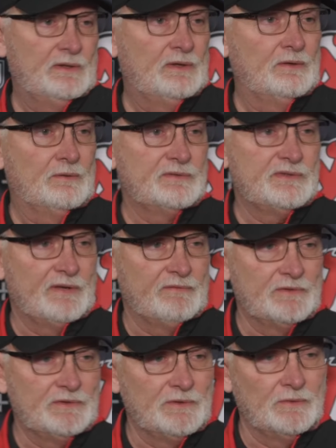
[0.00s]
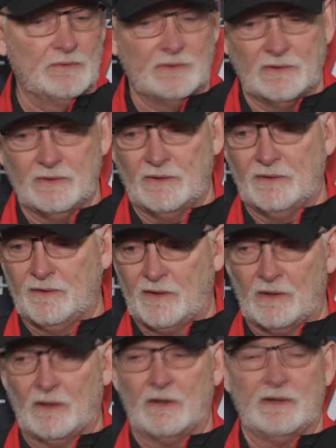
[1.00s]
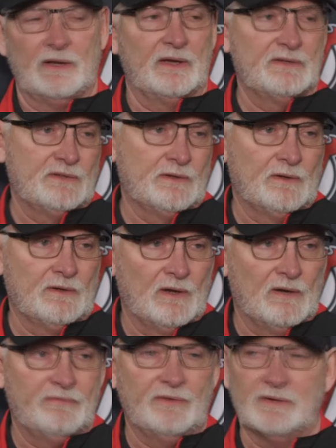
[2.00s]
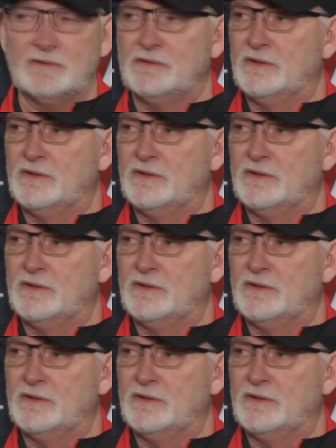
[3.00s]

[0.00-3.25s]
you know, 7-2, and you got a lot of guys in on the offense,